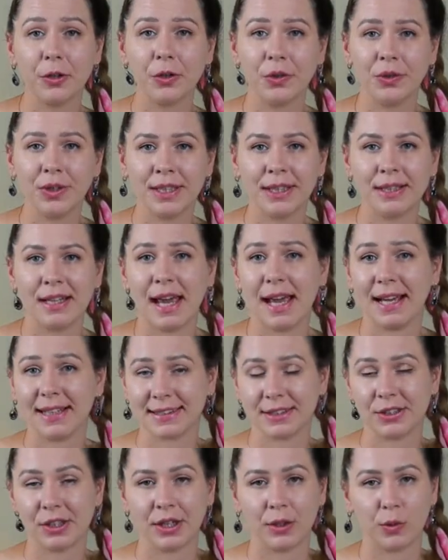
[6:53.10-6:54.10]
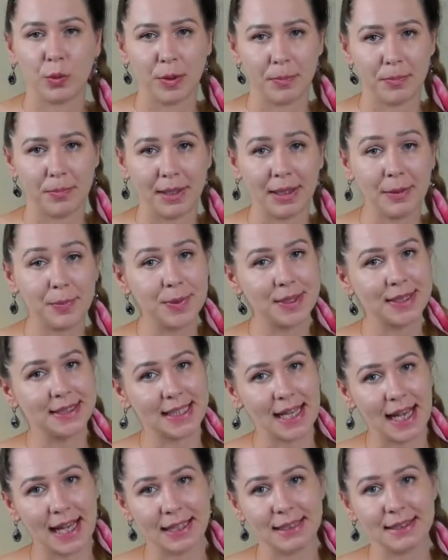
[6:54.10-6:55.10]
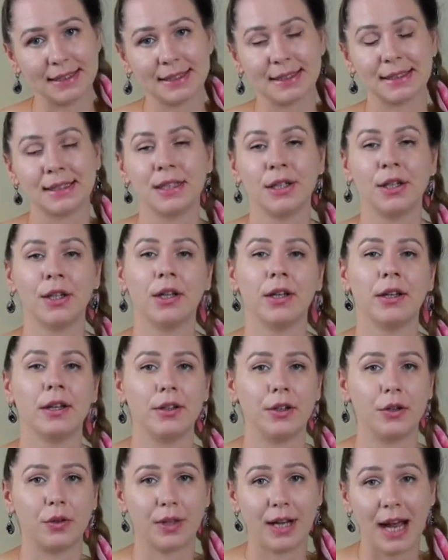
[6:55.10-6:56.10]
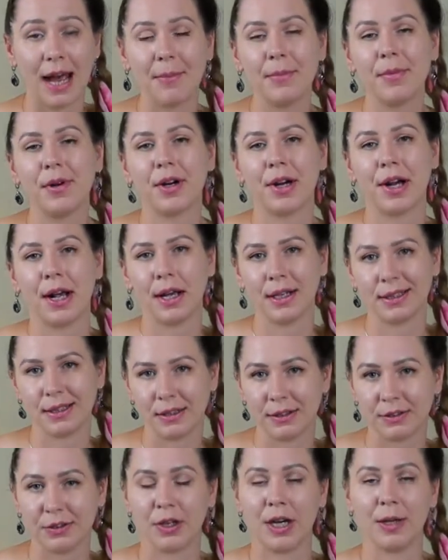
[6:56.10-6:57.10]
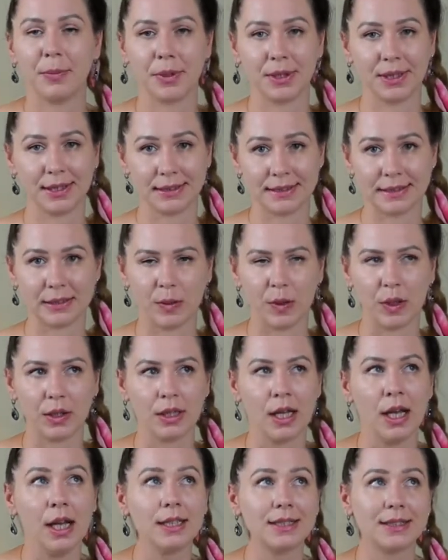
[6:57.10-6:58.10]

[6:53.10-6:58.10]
you need extra equipment besides your camera, tripod and so on.